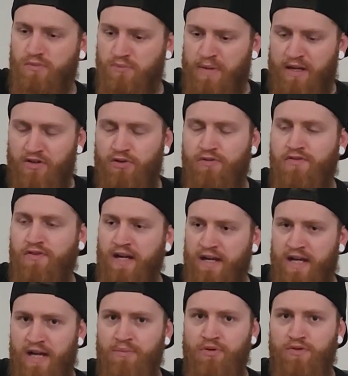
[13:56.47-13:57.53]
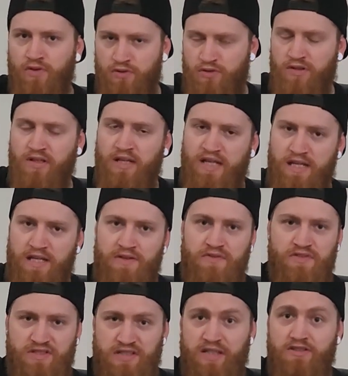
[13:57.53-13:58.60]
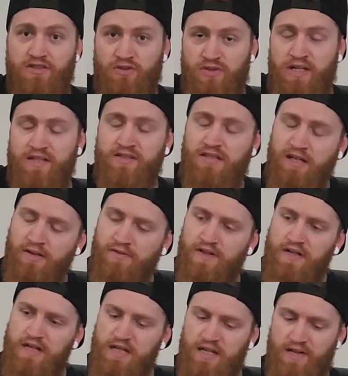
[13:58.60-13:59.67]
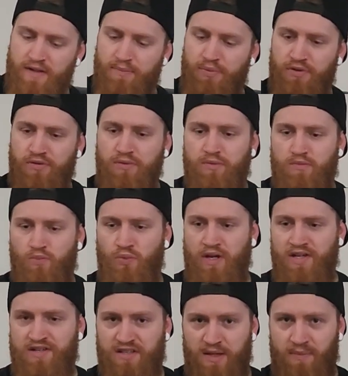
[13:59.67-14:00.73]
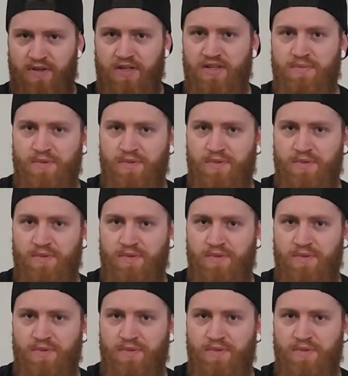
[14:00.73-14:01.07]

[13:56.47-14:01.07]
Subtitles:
make it all flat out, move all the leaves, sticks and all that stuff, and then put where you're sleeping in